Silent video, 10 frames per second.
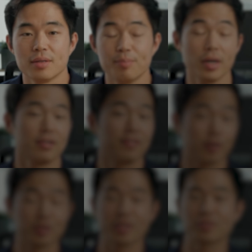But
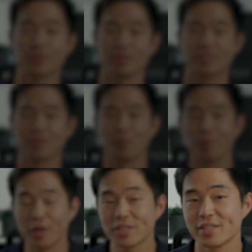first things first.
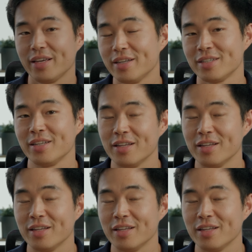What is an